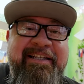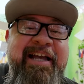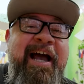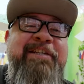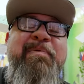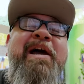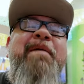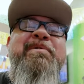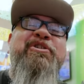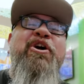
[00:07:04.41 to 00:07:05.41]
Guys, my
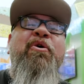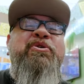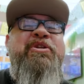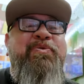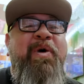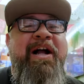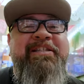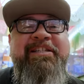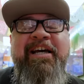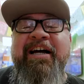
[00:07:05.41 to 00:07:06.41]
name is Joe and you just
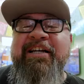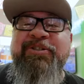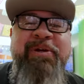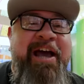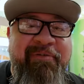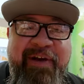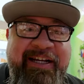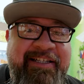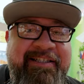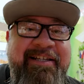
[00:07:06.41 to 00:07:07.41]
watched Straight Outta
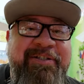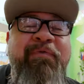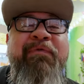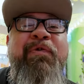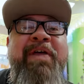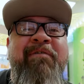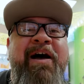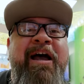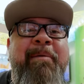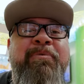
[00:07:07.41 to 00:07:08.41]
Vegas. So if you're feeling that
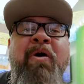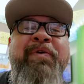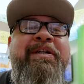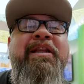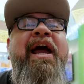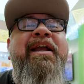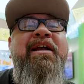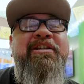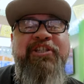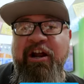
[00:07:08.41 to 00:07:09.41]
vibe, don't forget to like,
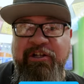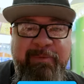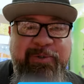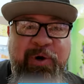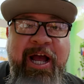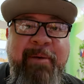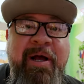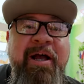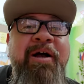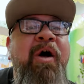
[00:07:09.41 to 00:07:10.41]
share, and subscribe.
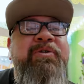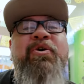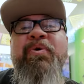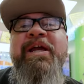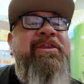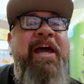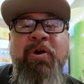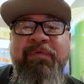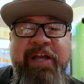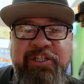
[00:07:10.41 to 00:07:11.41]
Also, hit that
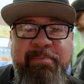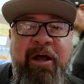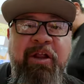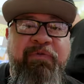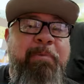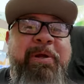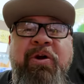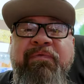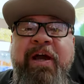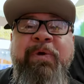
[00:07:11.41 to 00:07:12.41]
notification bell if you wanna be
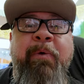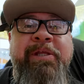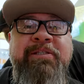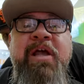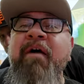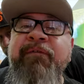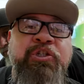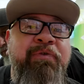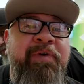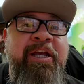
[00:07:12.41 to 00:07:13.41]
notified when I release
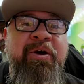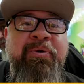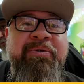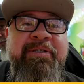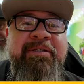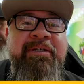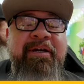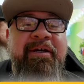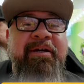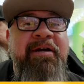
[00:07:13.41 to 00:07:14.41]
future videos.
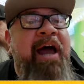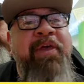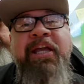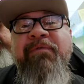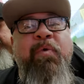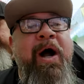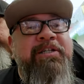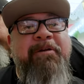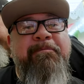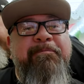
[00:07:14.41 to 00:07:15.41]
I thank you for
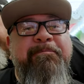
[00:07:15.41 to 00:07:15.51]
watching.